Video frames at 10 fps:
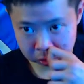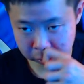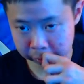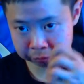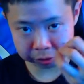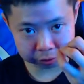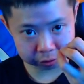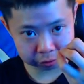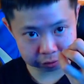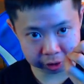so whenever it
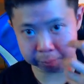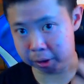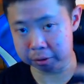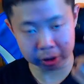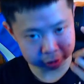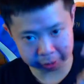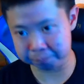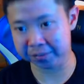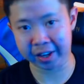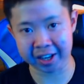just came out yep
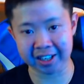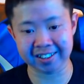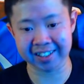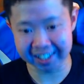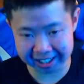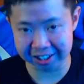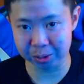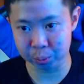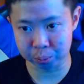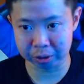and it is
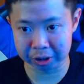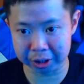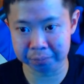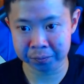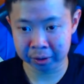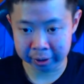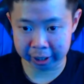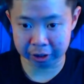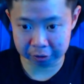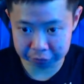working
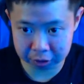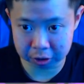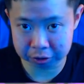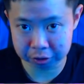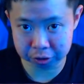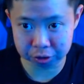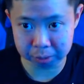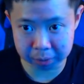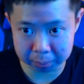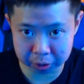and of course your
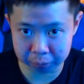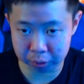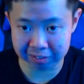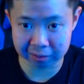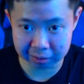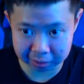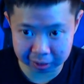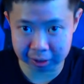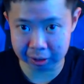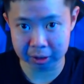streamlabs you have to
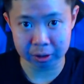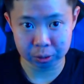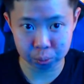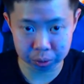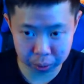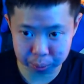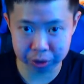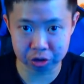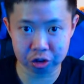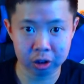link with
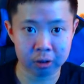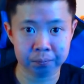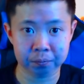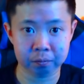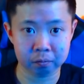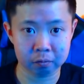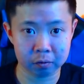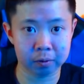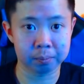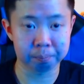twitch
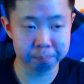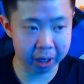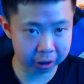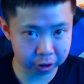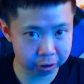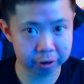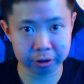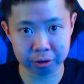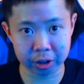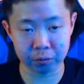better
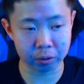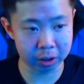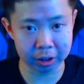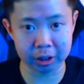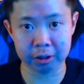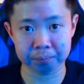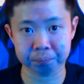you have to link it